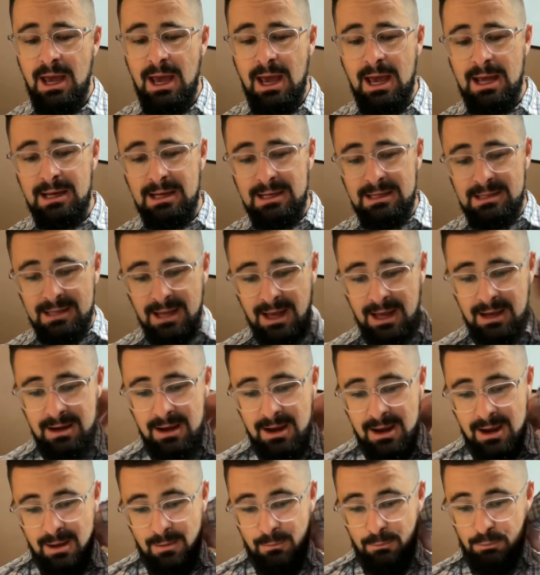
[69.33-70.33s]
And he said,
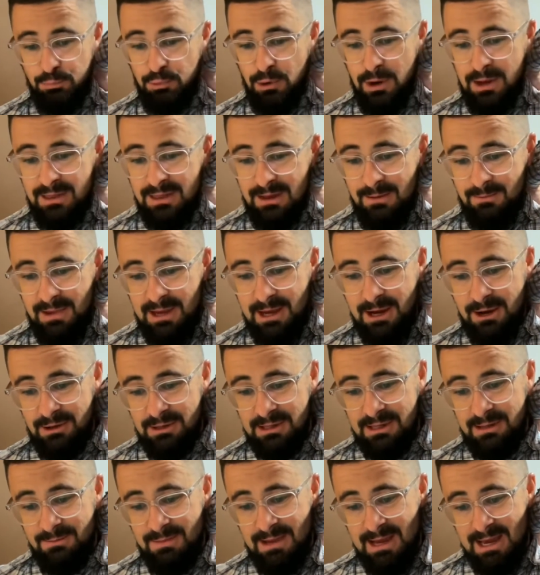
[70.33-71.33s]
"Bring them here
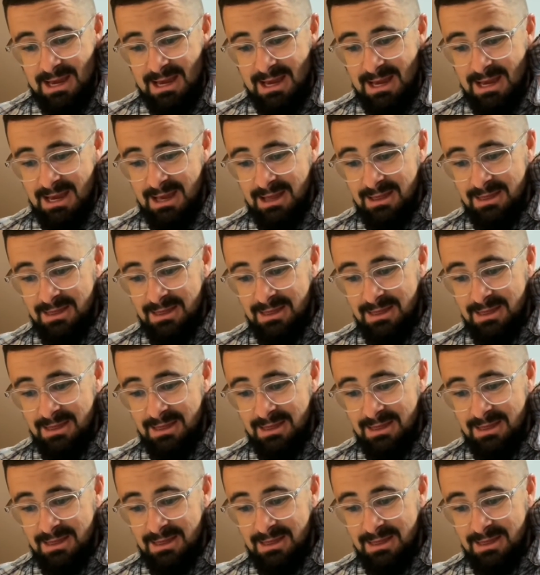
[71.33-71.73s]
to me."